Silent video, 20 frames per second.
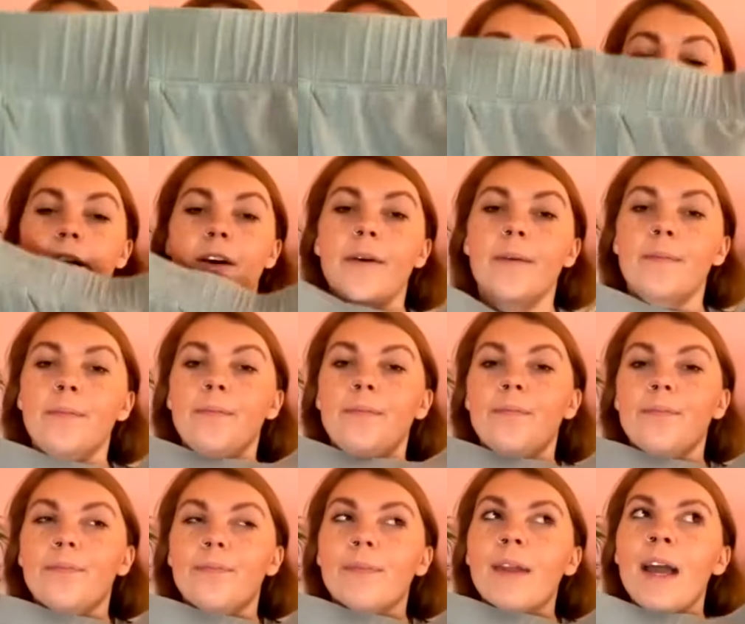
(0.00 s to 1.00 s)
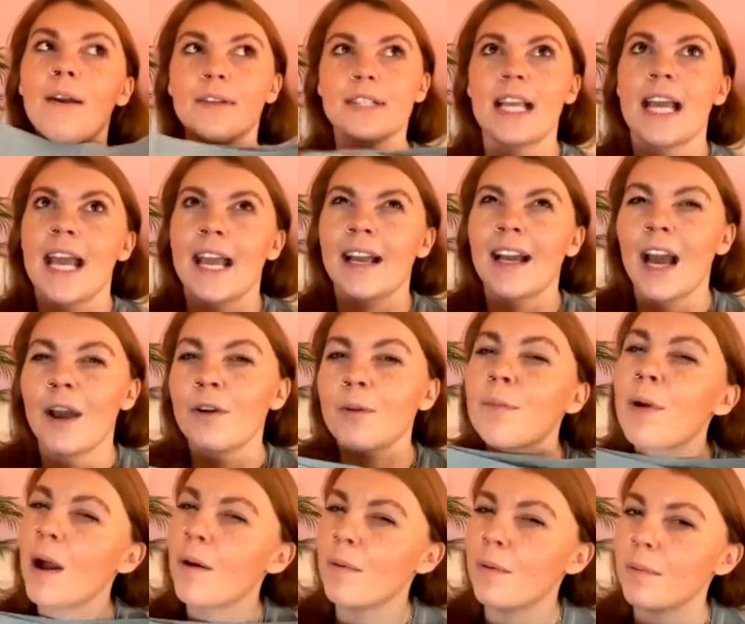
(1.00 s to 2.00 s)
um, I was saying I would
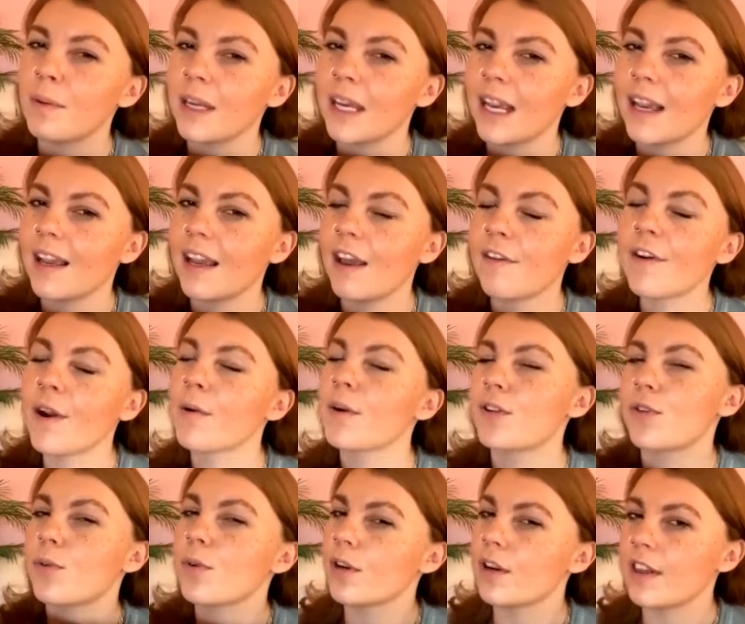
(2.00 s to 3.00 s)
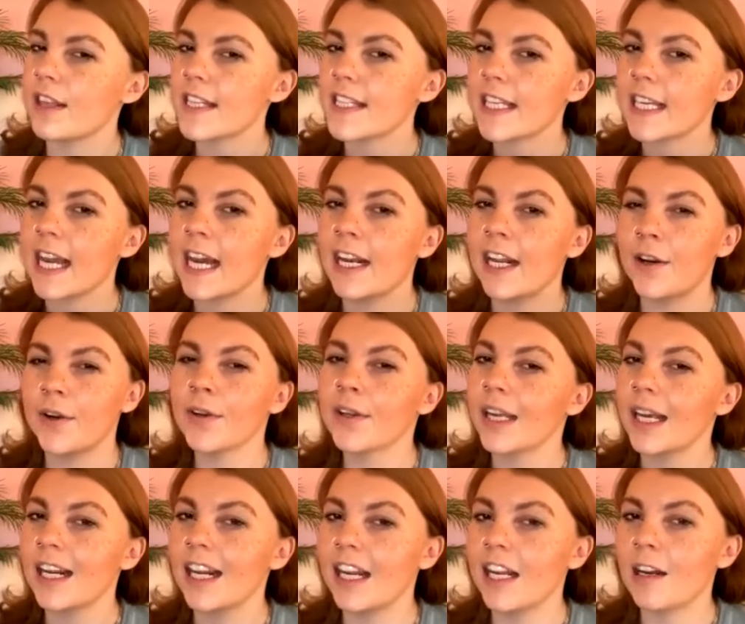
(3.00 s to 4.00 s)
probably, if I were to order this again, I would
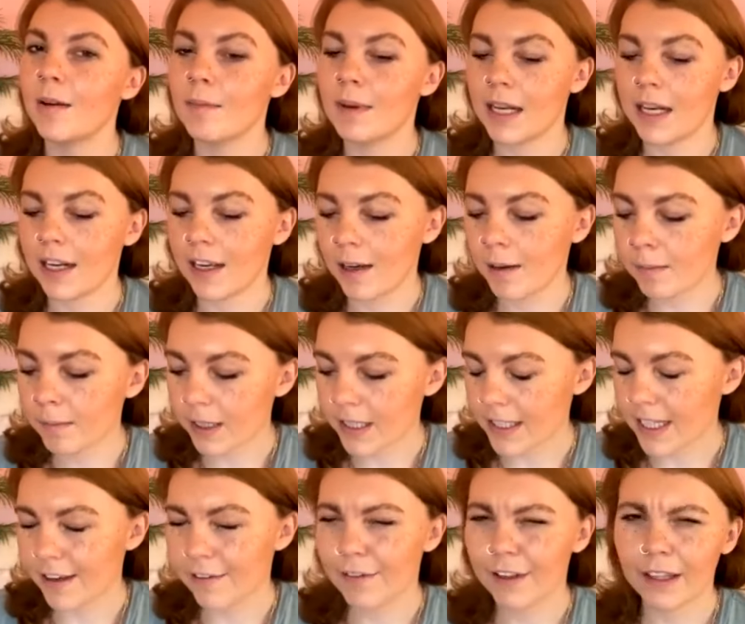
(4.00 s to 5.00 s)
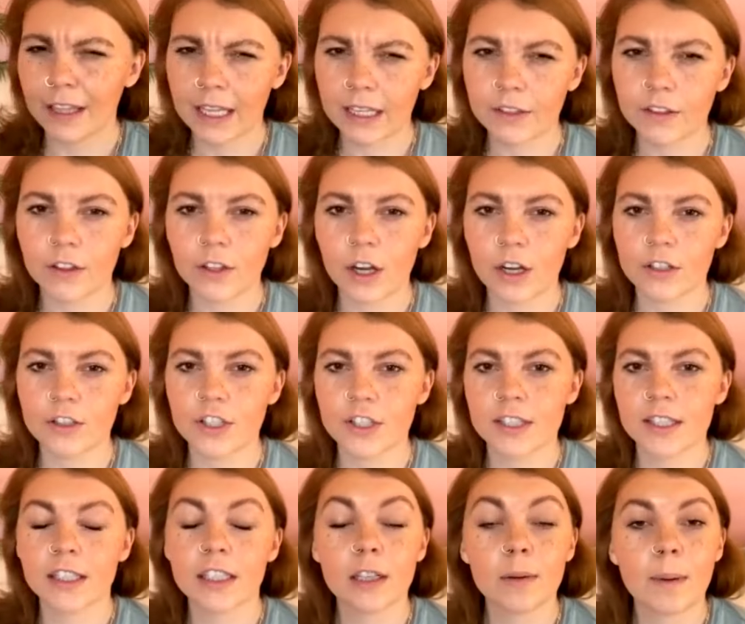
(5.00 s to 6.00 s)
get it in a medium because I feel like the large is
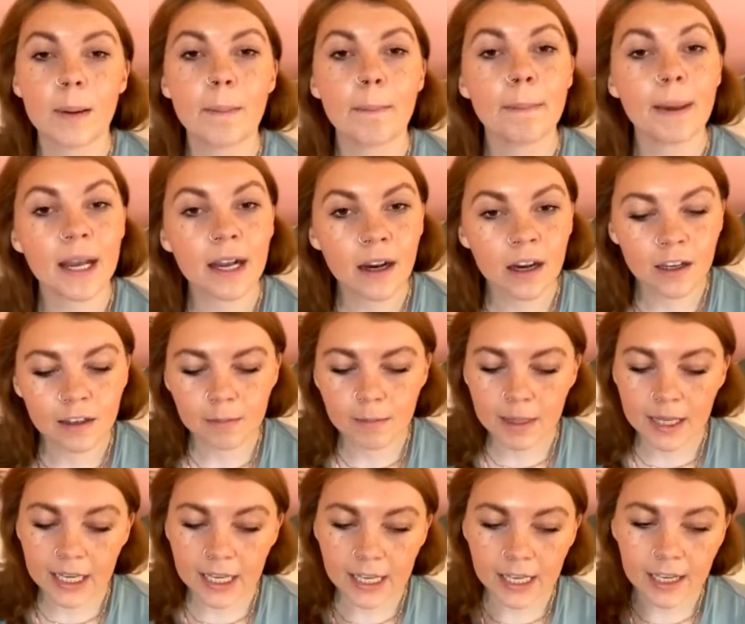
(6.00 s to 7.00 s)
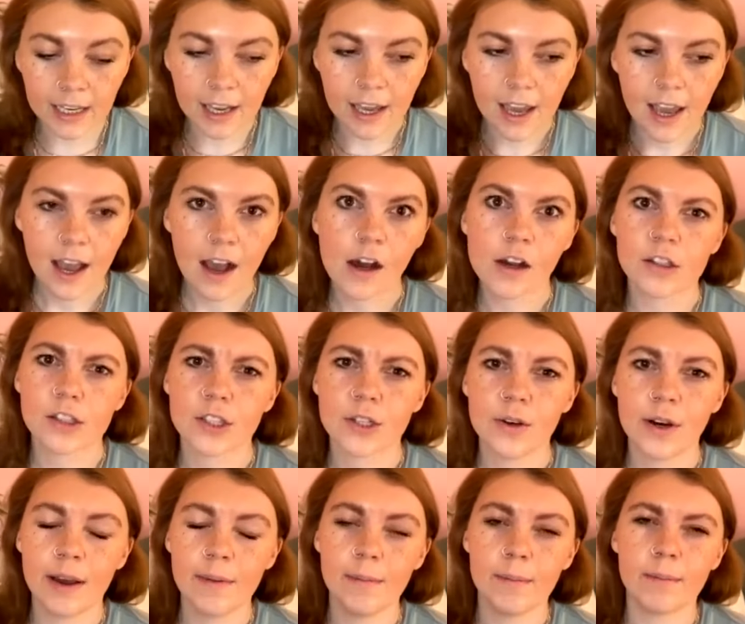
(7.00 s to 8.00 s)
a little bit big on me.
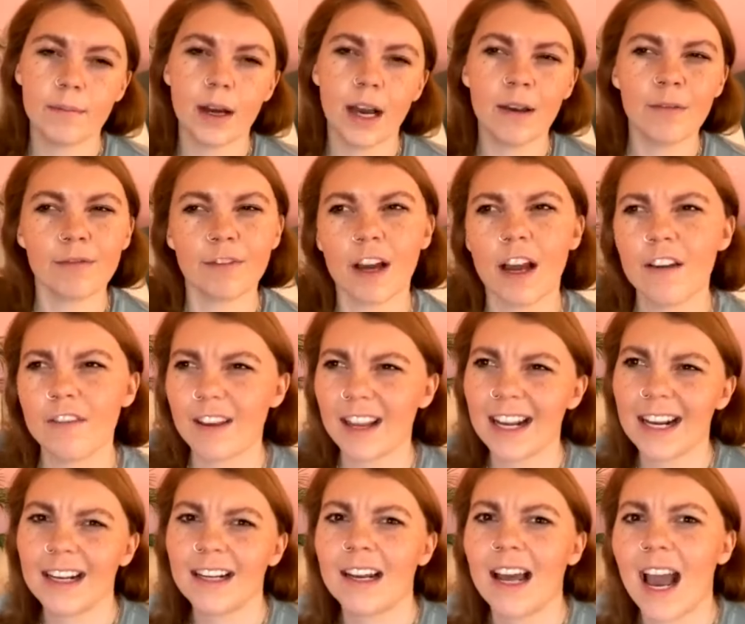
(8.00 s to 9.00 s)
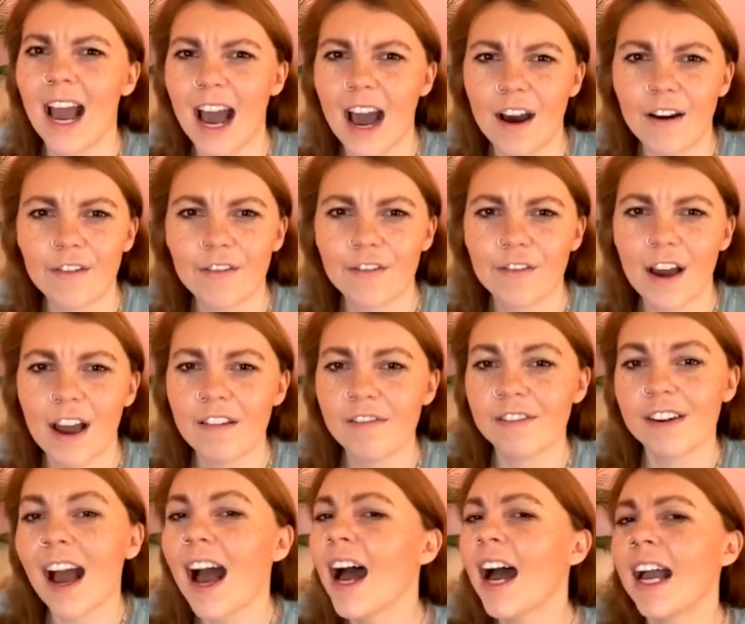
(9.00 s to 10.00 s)
Also, I'm I'm five eight and a half, five
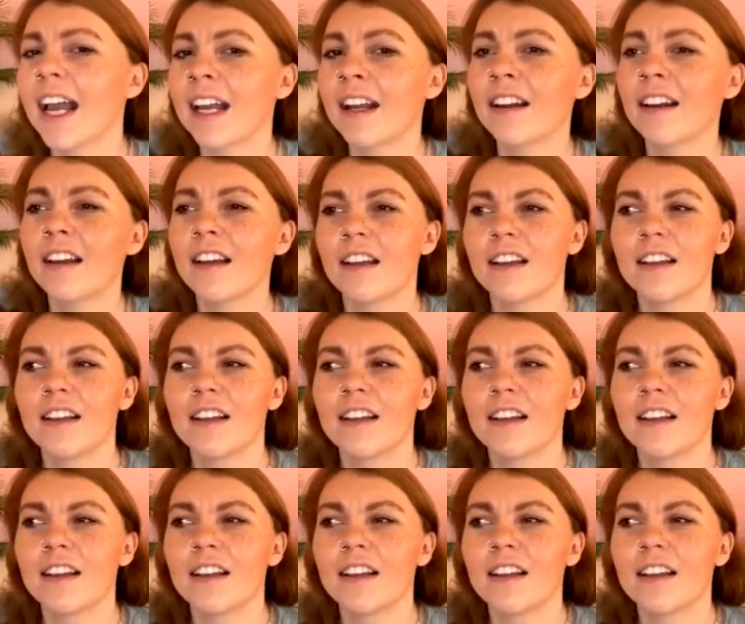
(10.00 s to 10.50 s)
nine.